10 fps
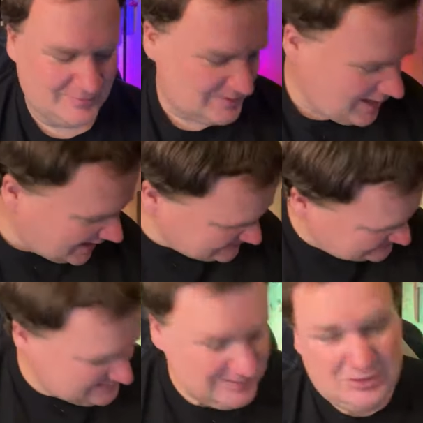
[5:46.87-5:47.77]
Yeah, I
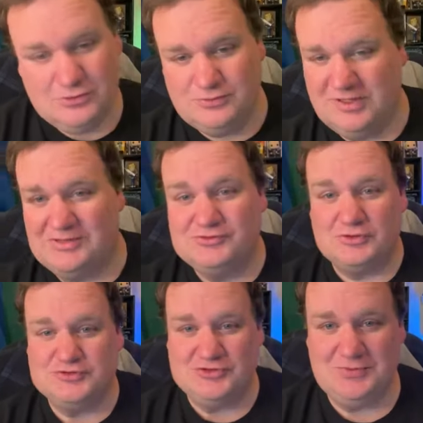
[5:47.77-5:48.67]
see you. You guys are
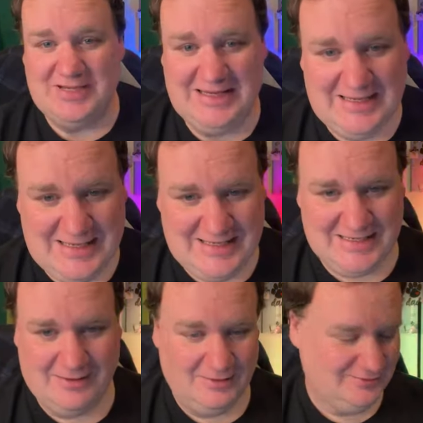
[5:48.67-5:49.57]
all so needy.